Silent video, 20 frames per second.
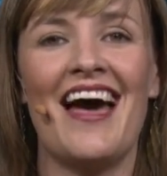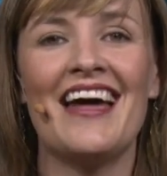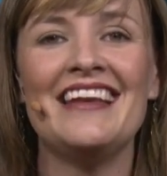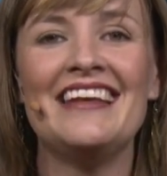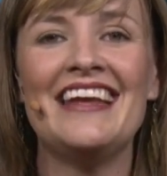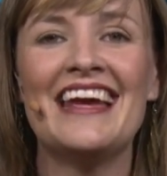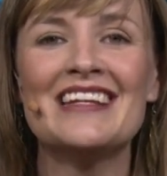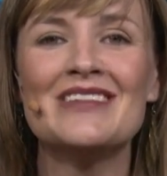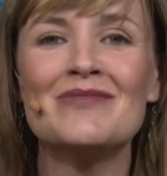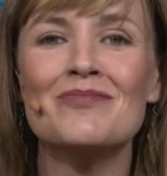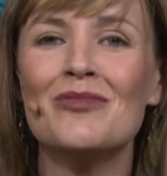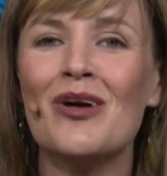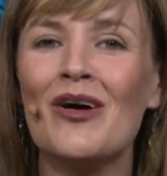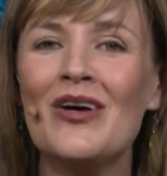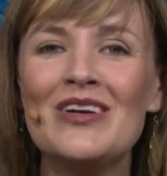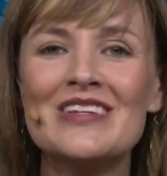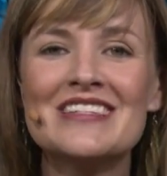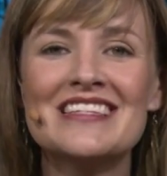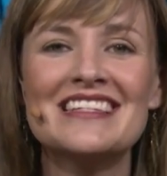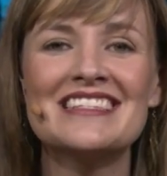And yet
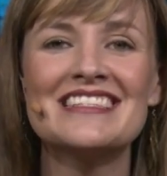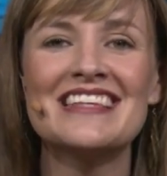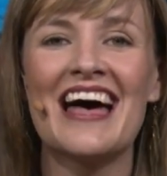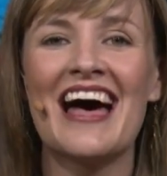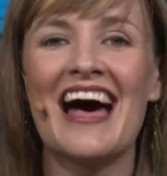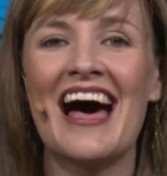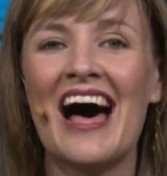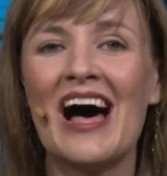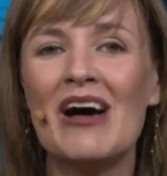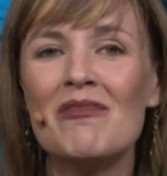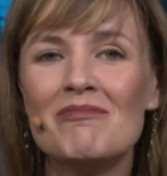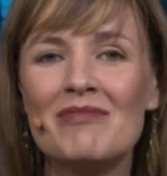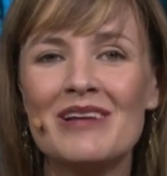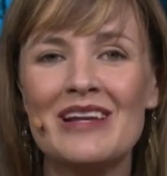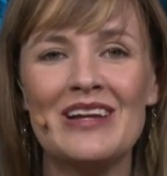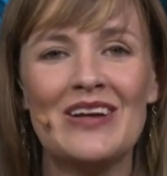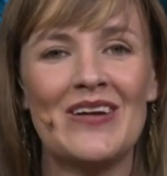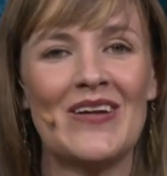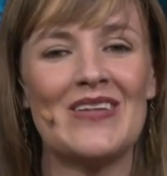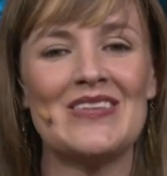Moses
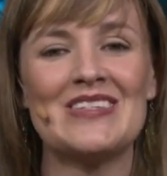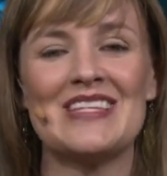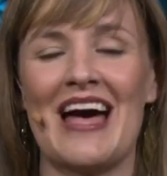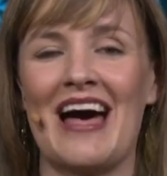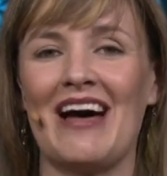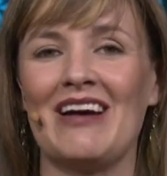humbly goes